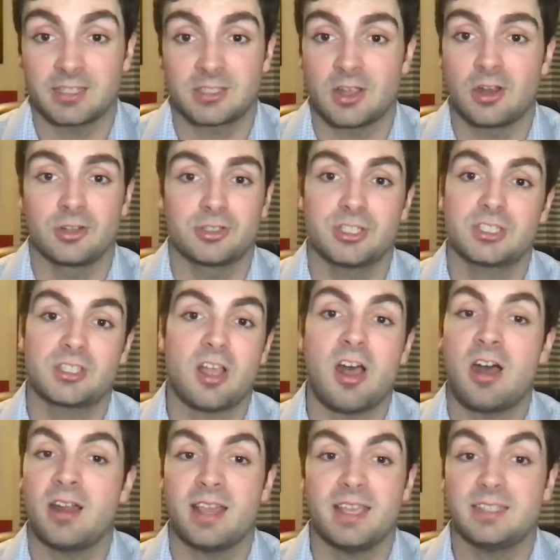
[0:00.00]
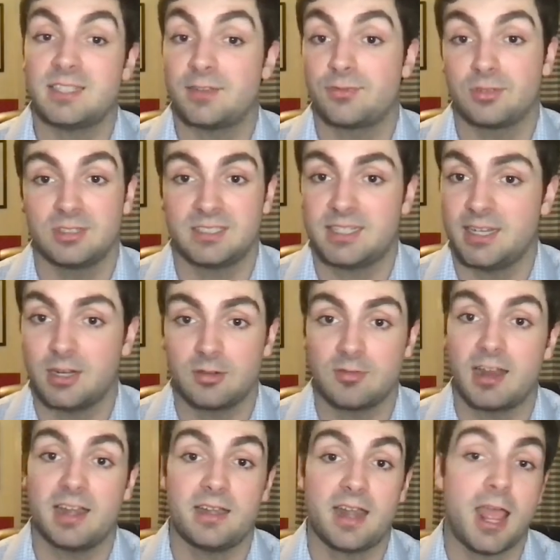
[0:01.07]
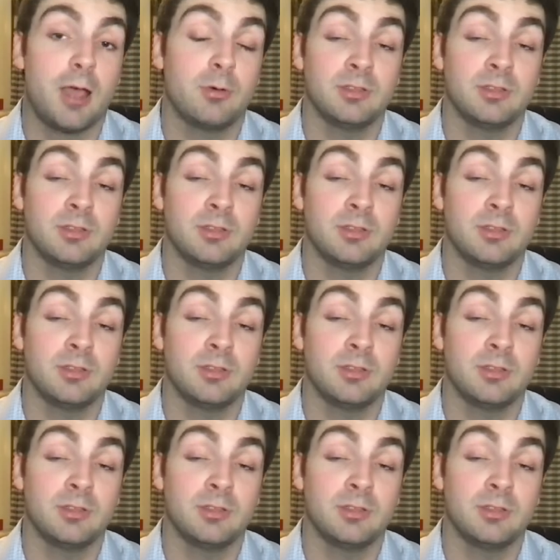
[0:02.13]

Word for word: are just on a different tier right now.